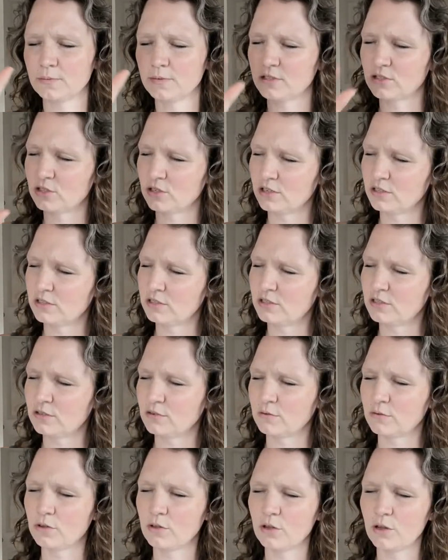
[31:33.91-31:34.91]
It starts to
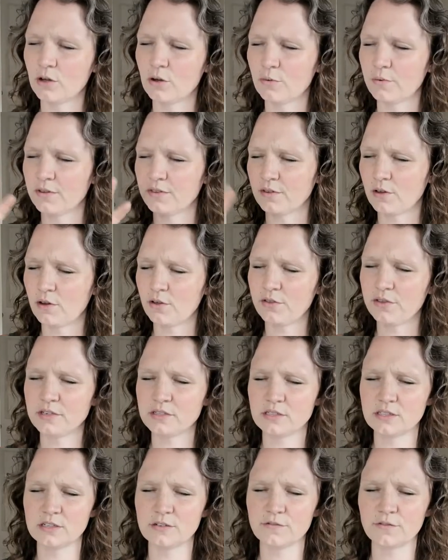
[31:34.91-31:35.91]
glow with all
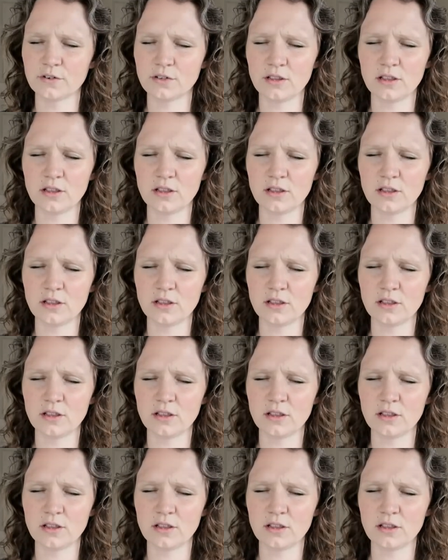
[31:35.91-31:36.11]
these different